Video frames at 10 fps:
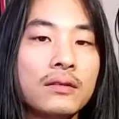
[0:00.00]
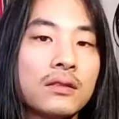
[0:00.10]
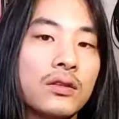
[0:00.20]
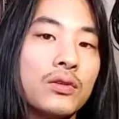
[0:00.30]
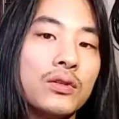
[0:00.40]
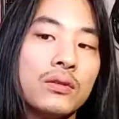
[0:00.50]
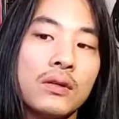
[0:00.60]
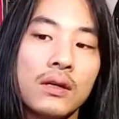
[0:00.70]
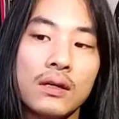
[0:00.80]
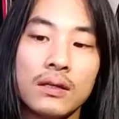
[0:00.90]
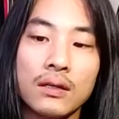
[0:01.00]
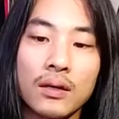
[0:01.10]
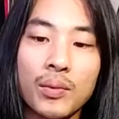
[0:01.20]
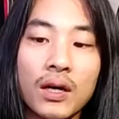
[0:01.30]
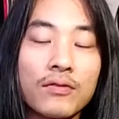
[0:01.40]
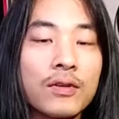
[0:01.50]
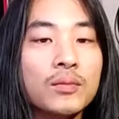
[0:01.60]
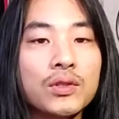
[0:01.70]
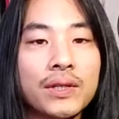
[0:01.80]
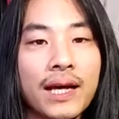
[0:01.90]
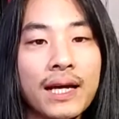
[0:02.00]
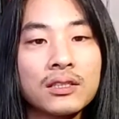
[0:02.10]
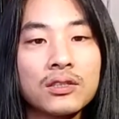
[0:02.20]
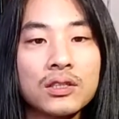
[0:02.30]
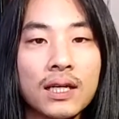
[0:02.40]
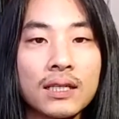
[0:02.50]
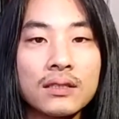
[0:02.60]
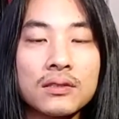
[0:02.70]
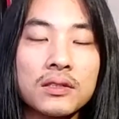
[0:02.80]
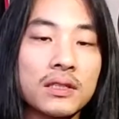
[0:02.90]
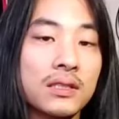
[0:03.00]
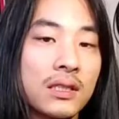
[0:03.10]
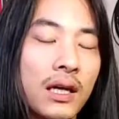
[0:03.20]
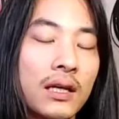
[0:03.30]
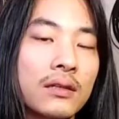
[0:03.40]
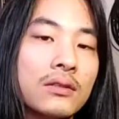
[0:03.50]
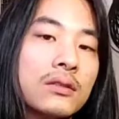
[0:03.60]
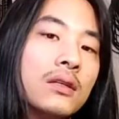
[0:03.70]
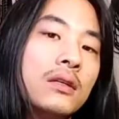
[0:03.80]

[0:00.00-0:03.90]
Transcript: So apart from doing exercises like scales,